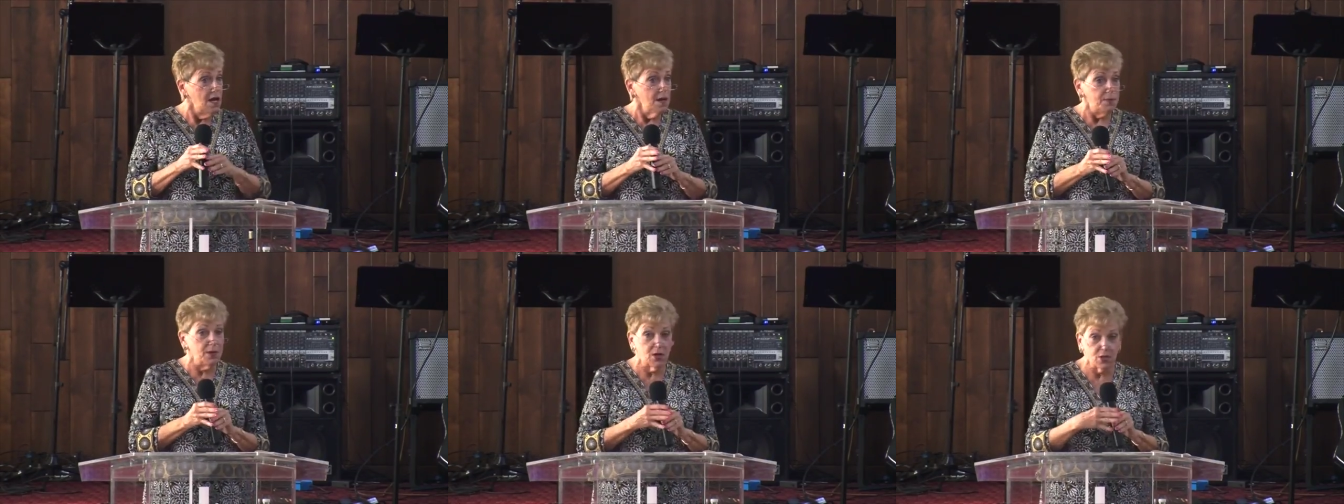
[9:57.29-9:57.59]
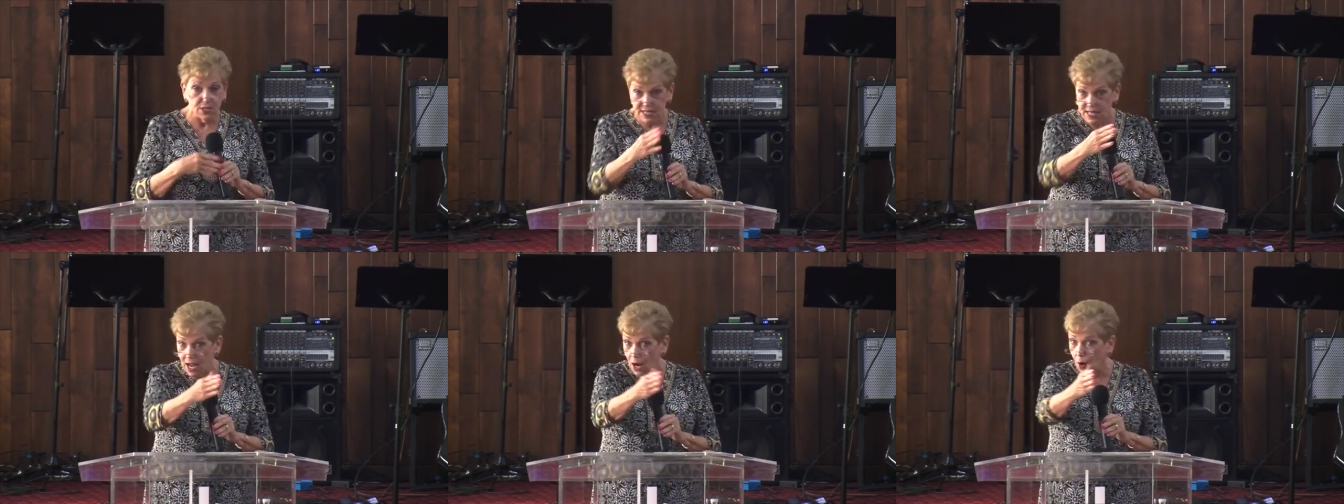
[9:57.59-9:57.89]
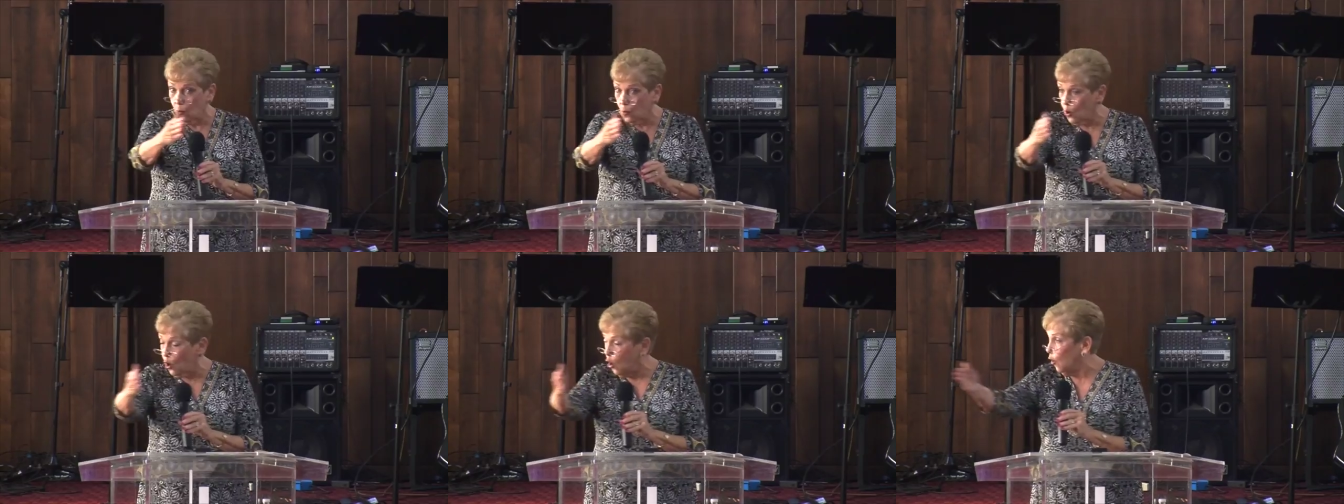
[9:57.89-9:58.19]
because
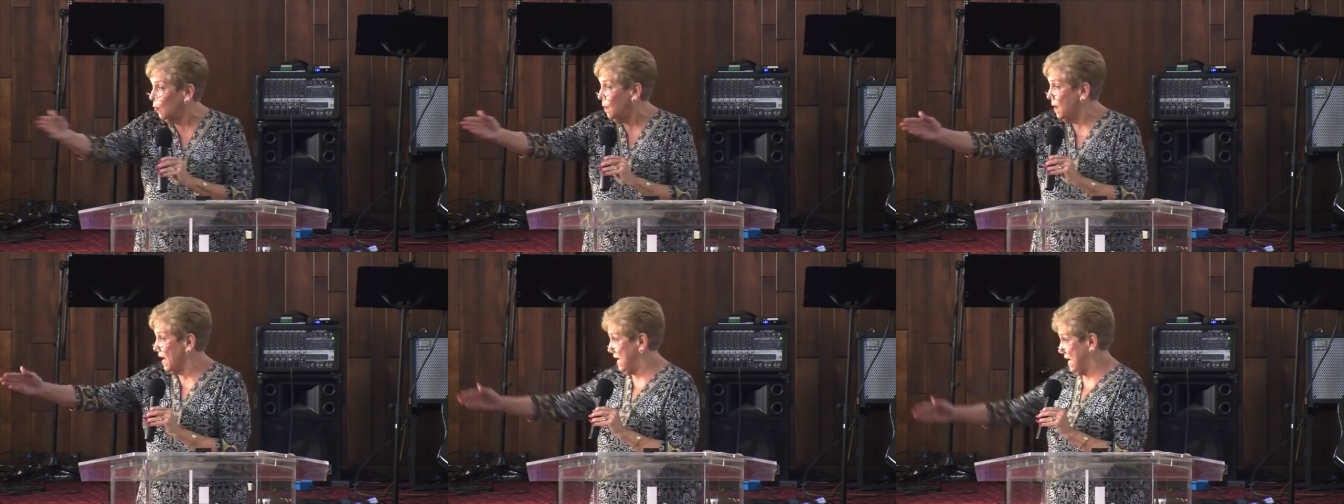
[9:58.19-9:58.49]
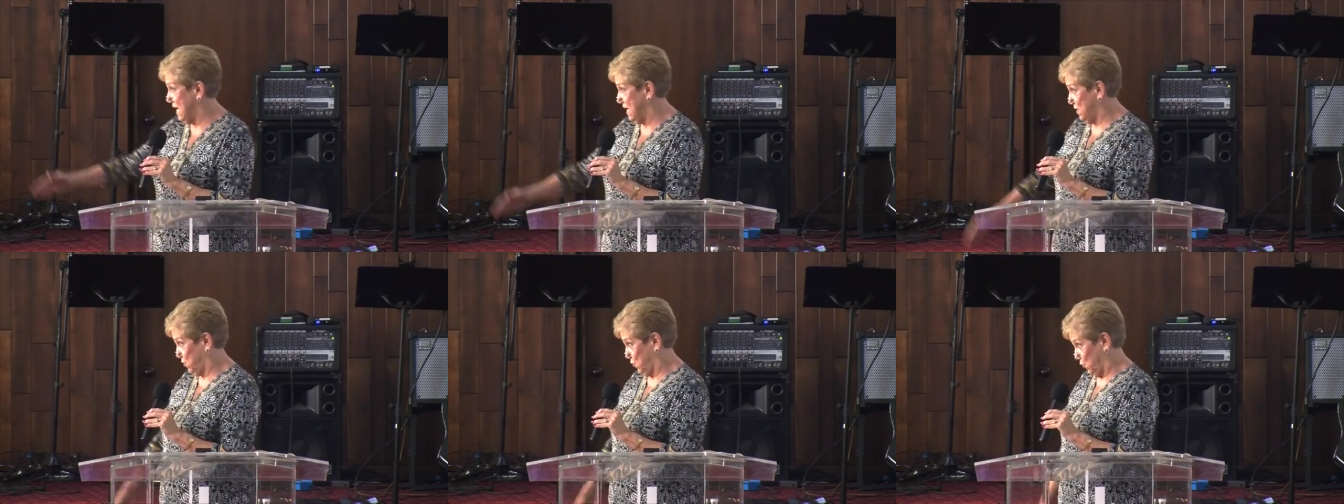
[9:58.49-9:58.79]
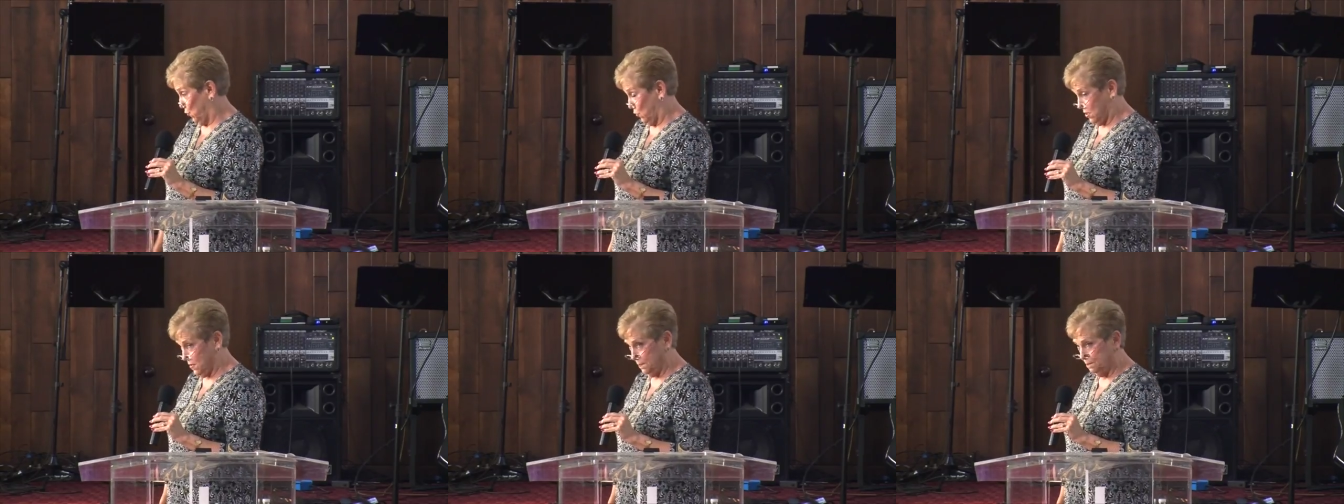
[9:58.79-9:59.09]
there were all my
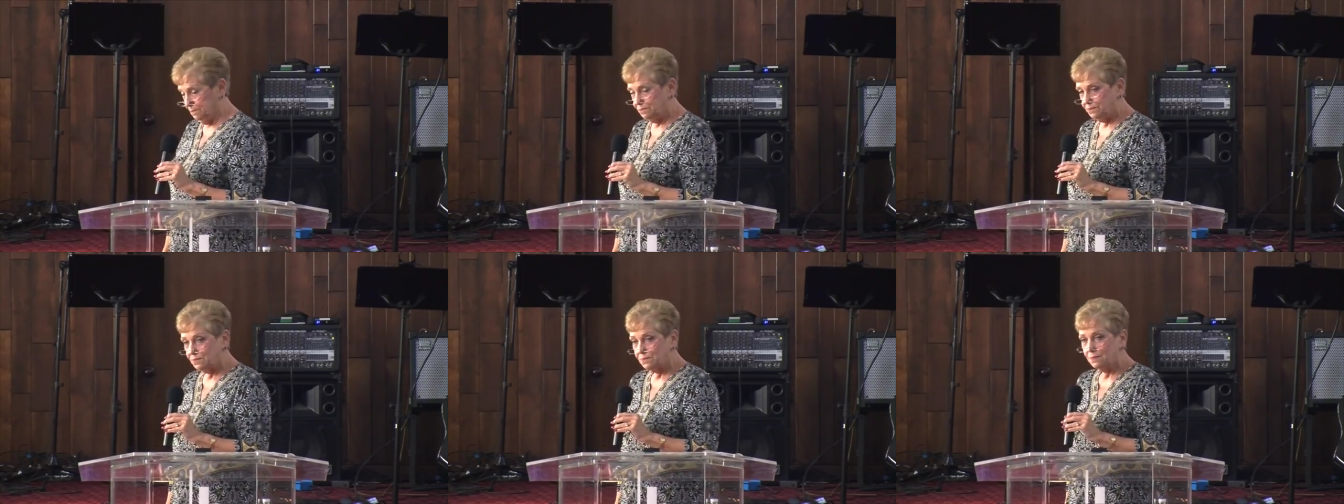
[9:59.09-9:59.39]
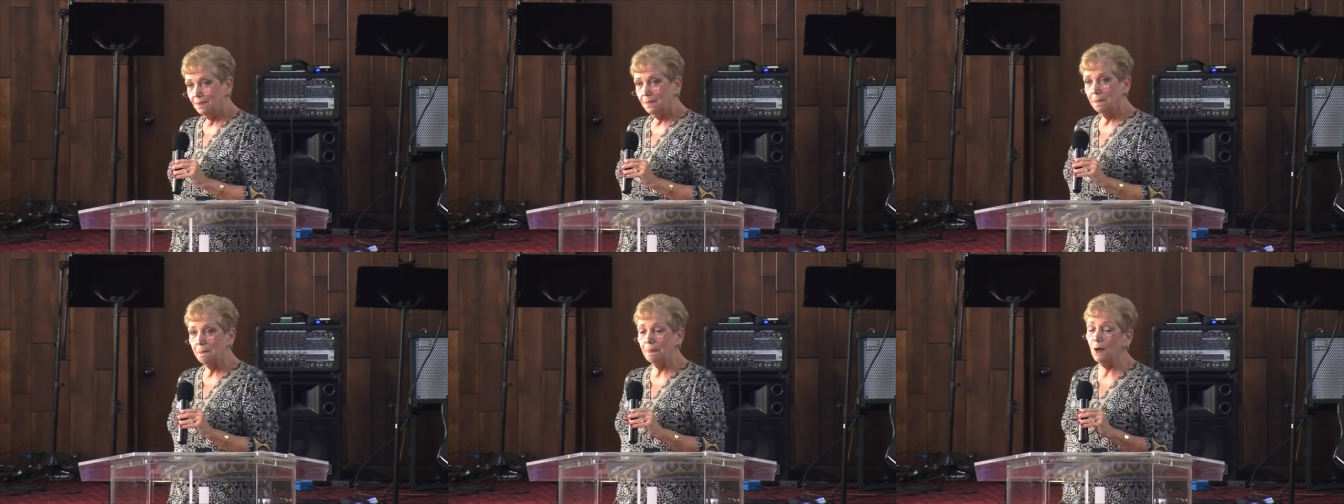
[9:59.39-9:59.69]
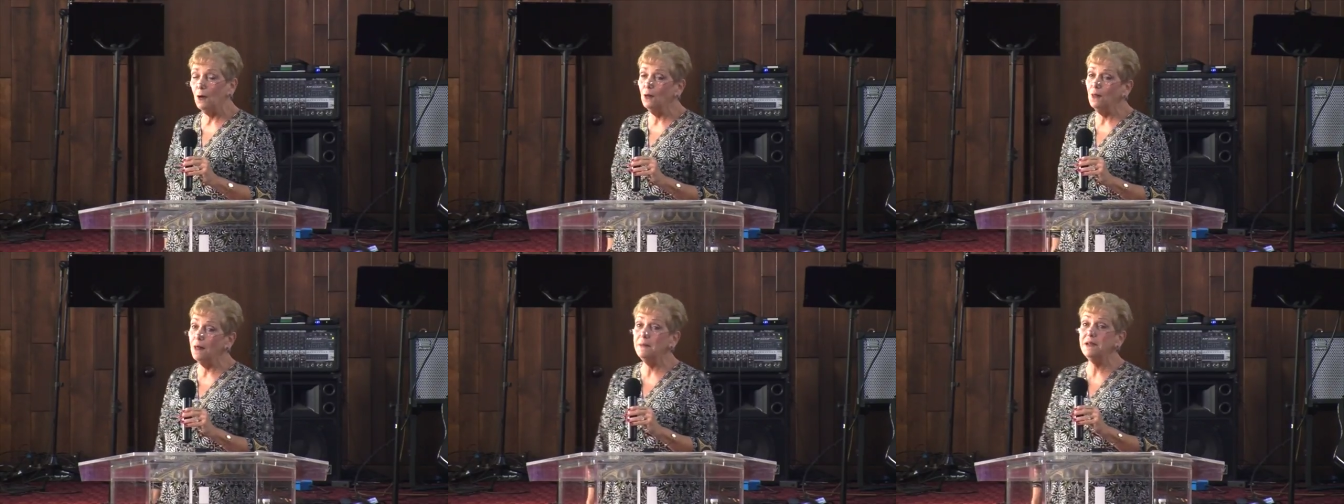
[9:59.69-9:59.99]
answers.
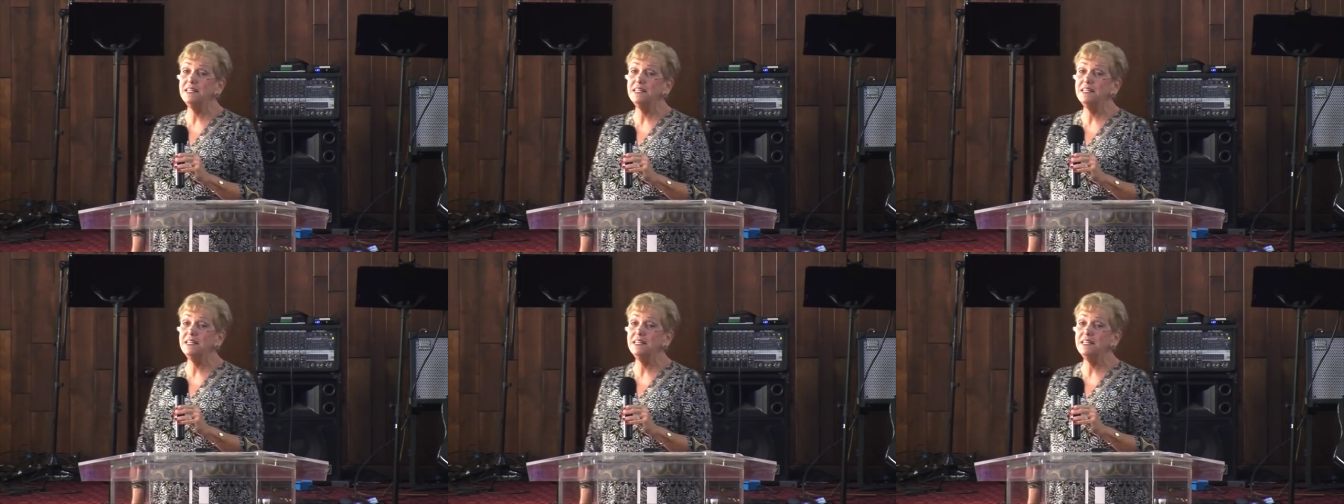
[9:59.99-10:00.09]
Well, let